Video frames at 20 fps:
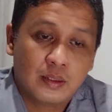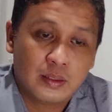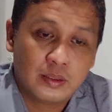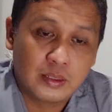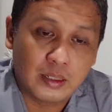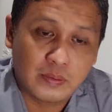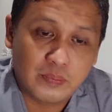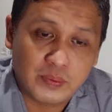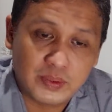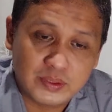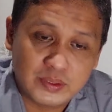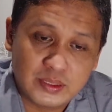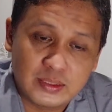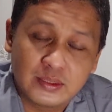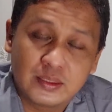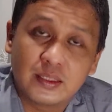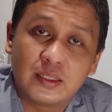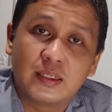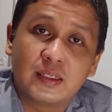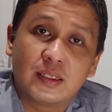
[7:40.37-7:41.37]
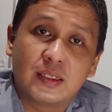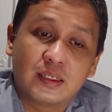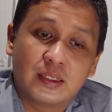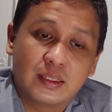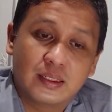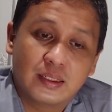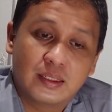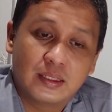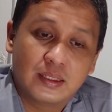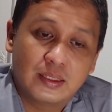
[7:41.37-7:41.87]
the first sentence
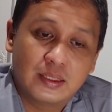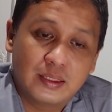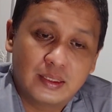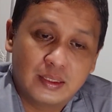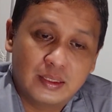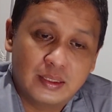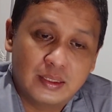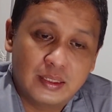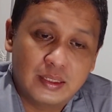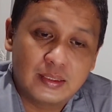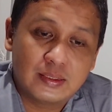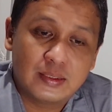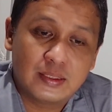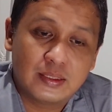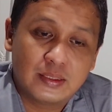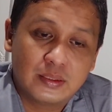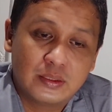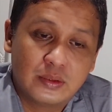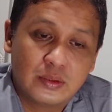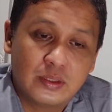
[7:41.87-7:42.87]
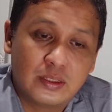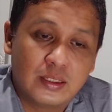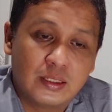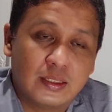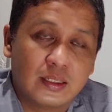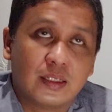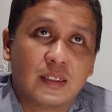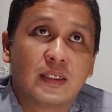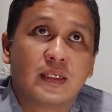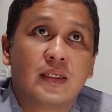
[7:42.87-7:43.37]
is a
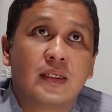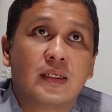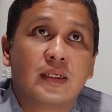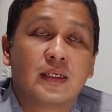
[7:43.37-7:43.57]
juridical